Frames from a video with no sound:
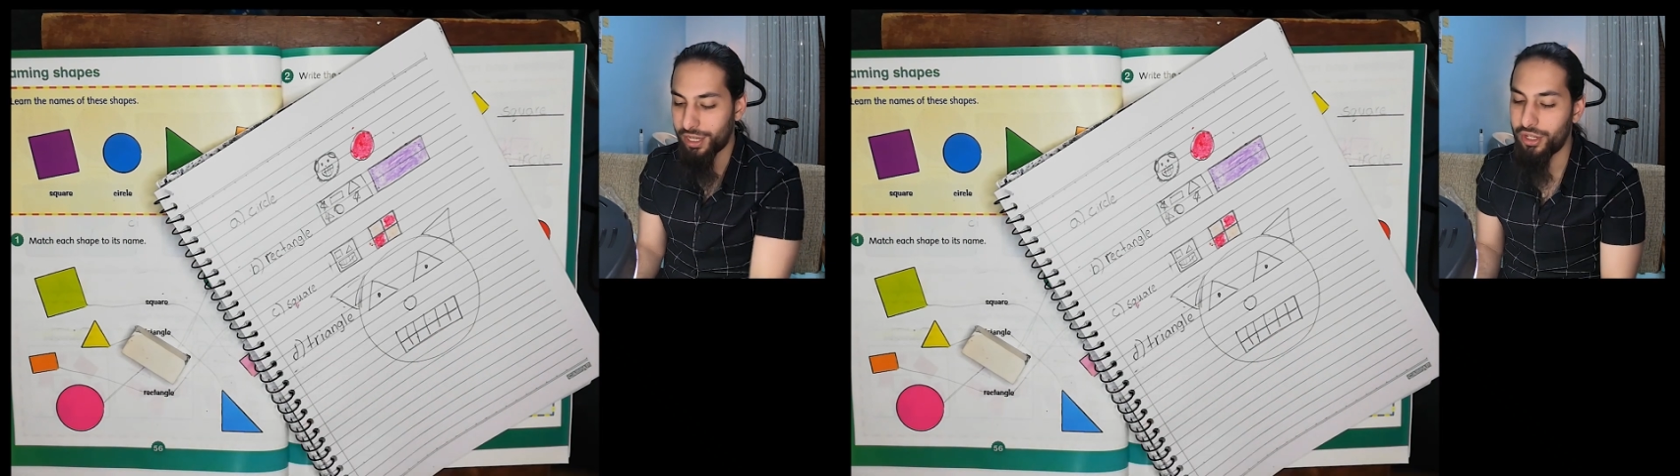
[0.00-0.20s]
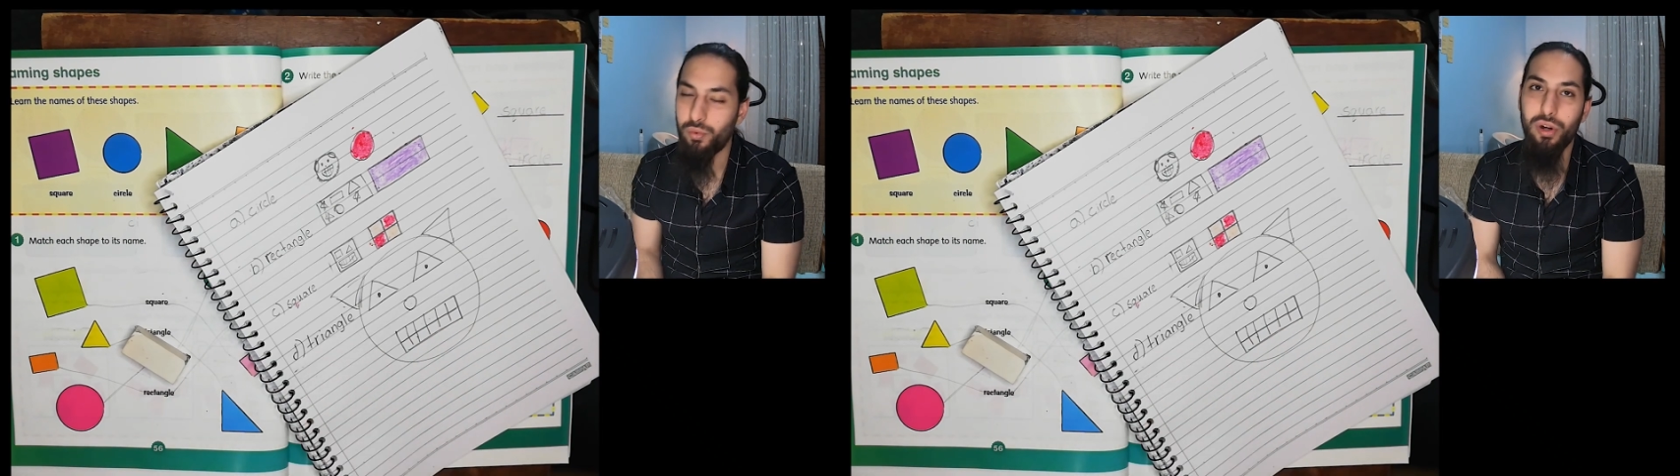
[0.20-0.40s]

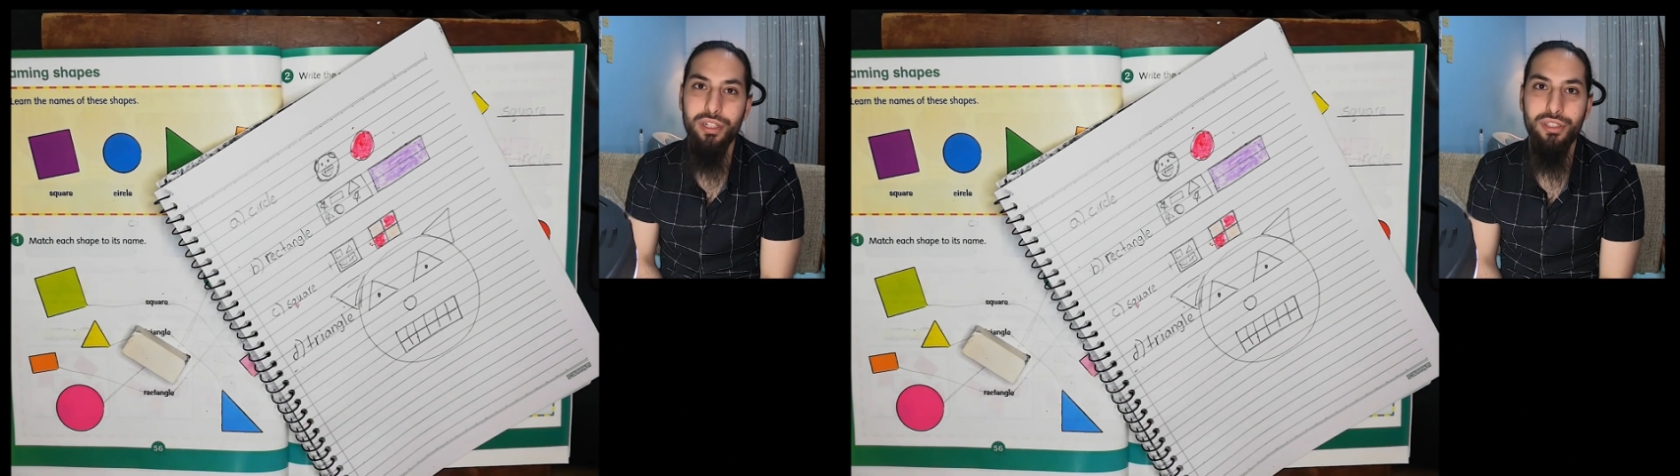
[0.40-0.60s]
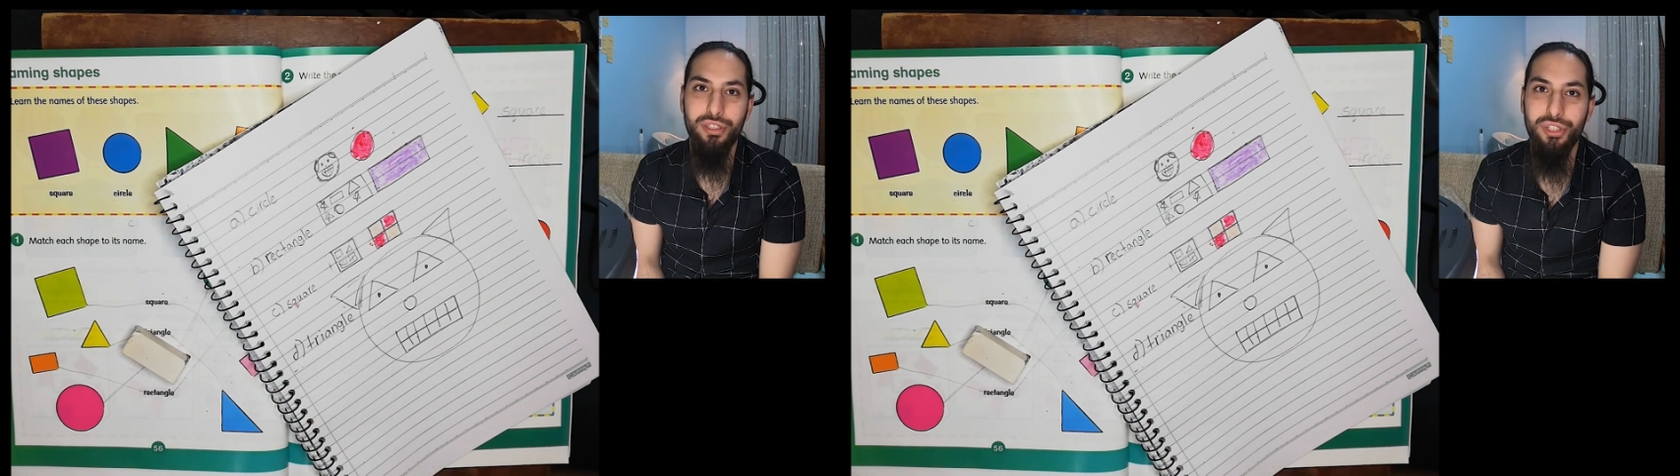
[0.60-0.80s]
in
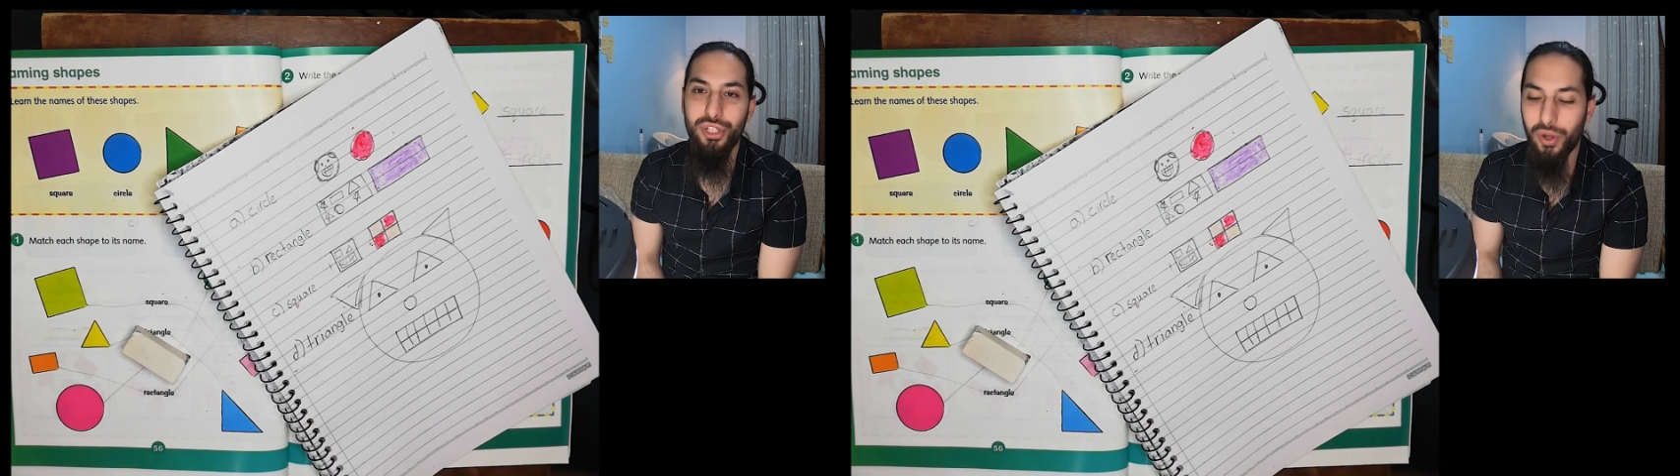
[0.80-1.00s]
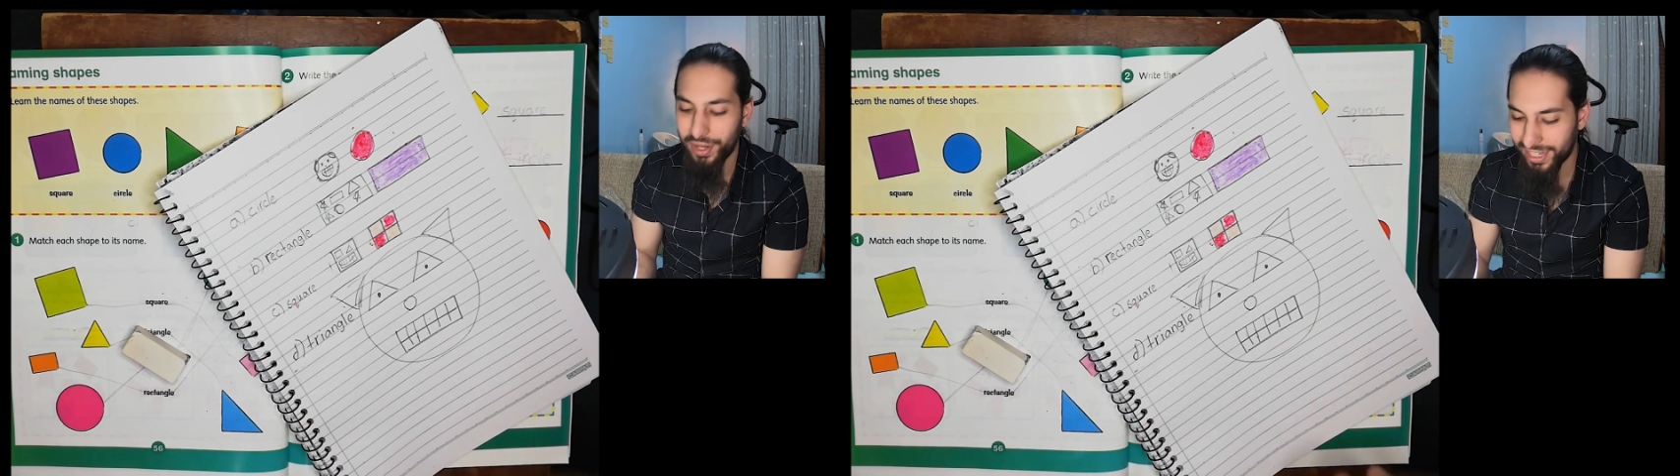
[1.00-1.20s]
one
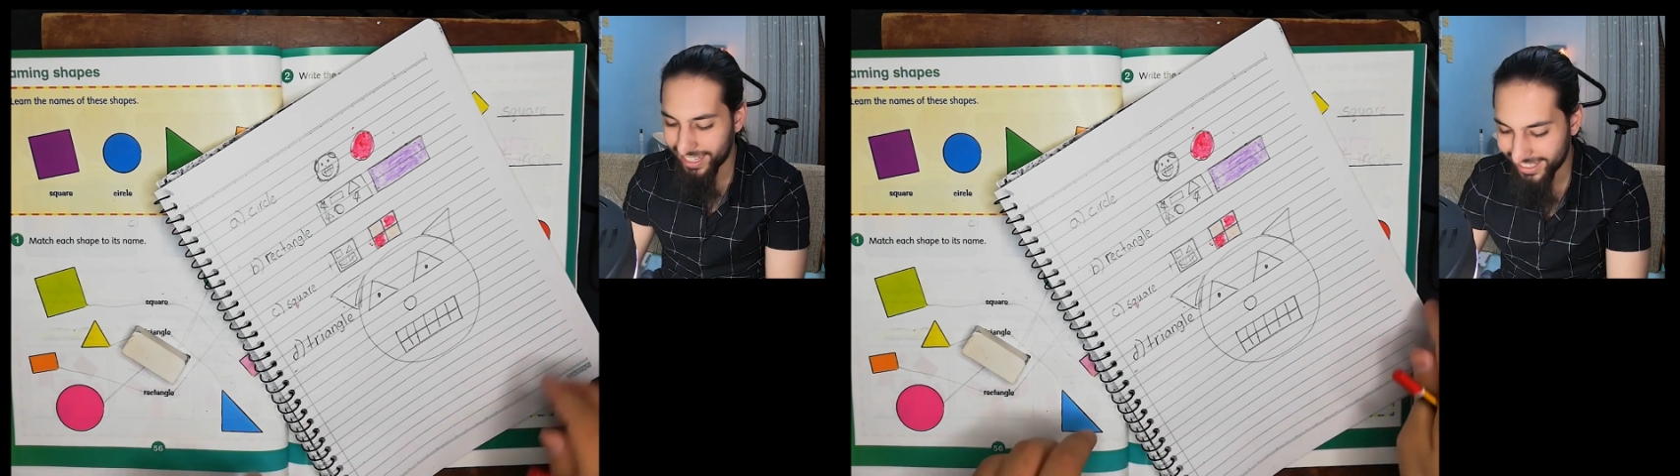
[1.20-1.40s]
drawing,